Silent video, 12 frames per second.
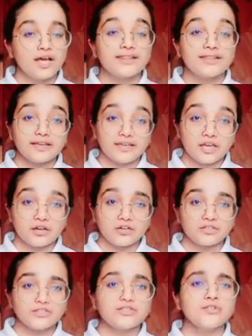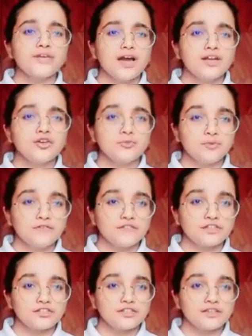that caters to the
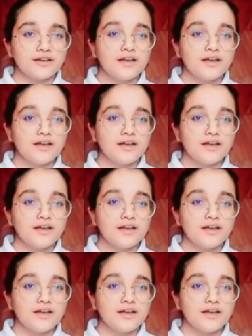underprivileged.